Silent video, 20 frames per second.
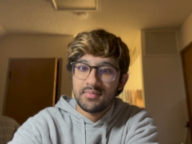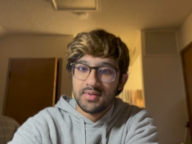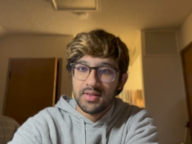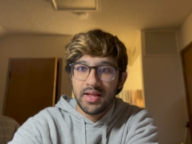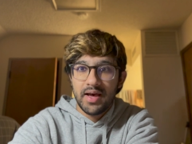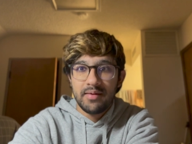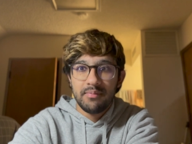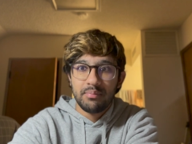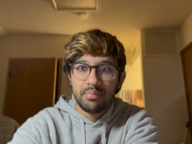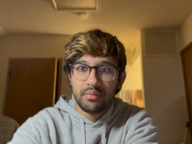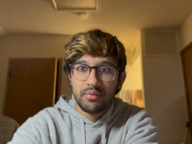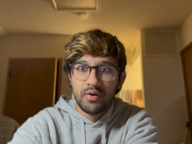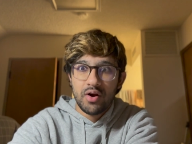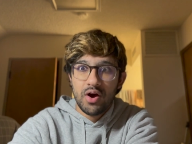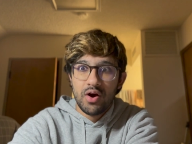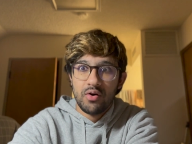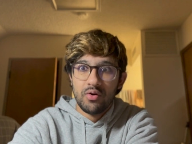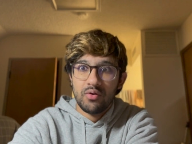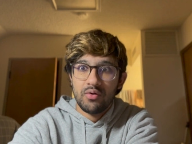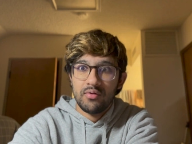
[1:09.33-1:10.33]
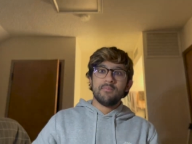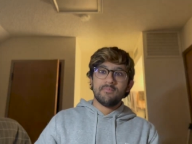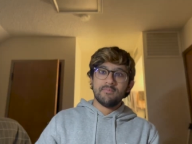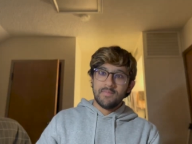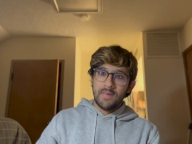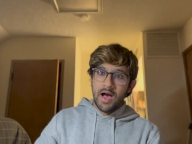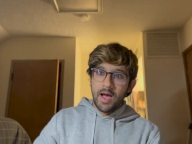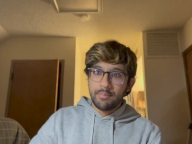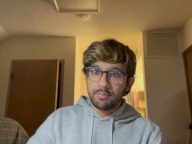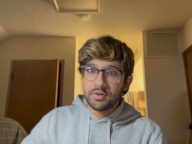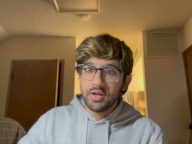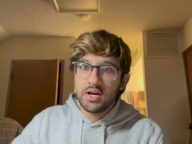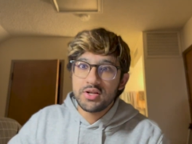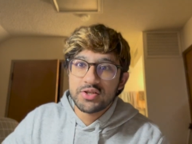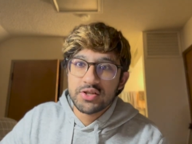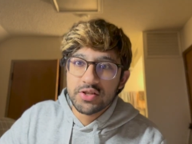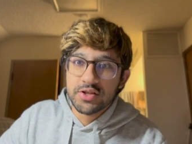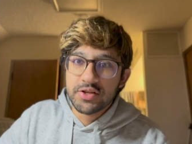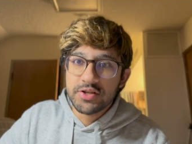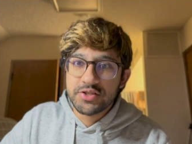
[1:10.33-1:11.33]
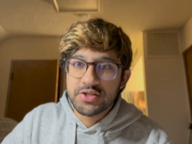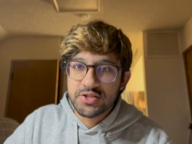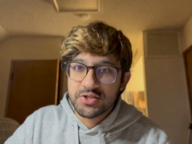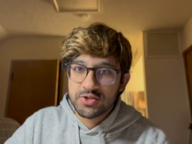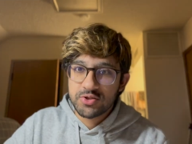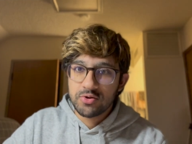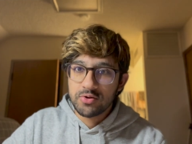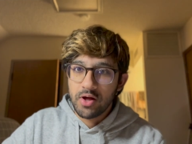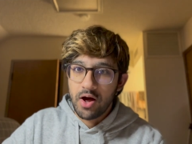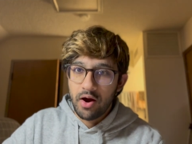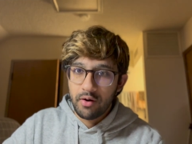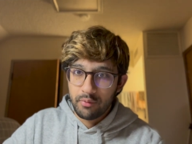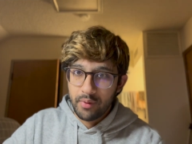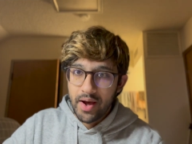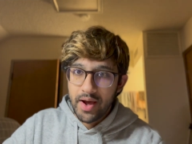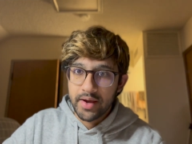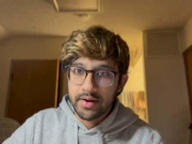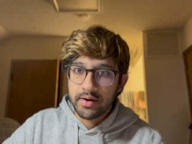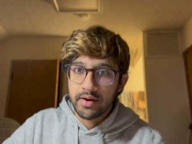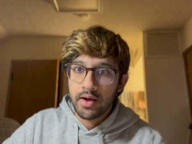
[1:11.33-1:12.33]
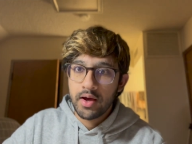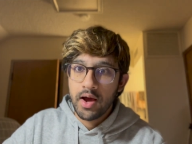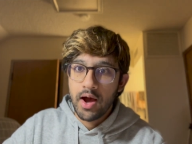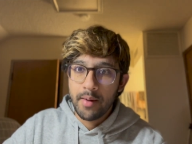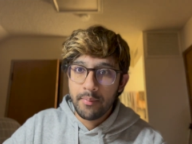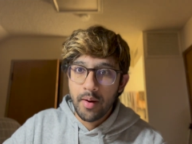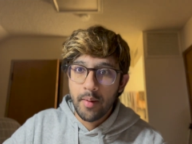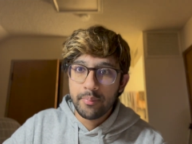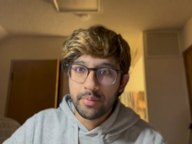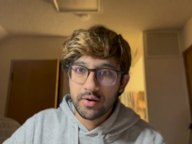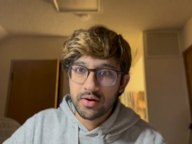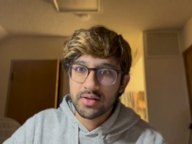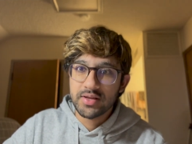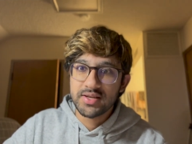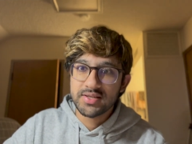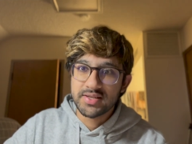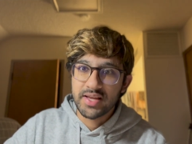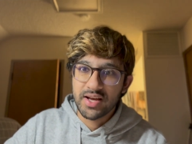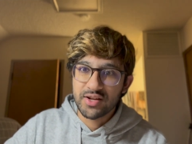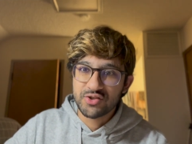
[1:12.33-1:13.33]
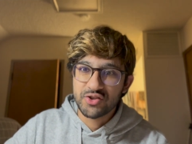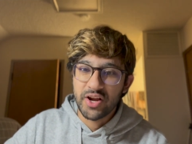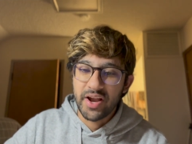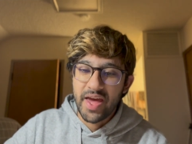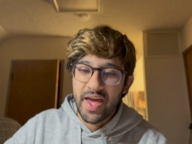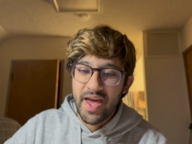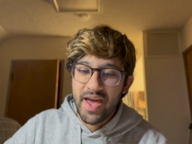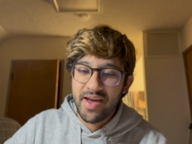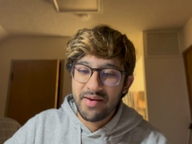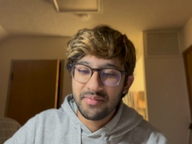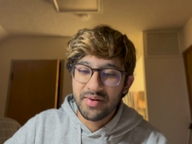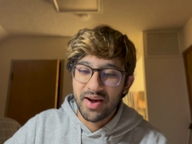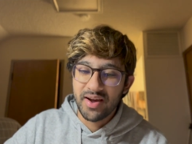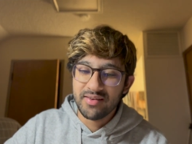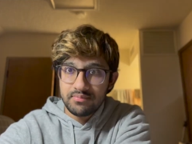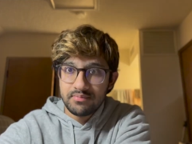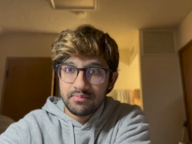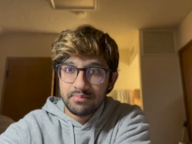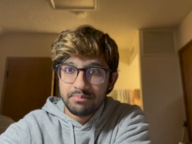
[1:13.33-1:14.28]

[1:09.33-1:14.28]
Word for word: Like, bro, I pledge allegiance to the Orion. Oh, I'm up early as hell trying to end mine.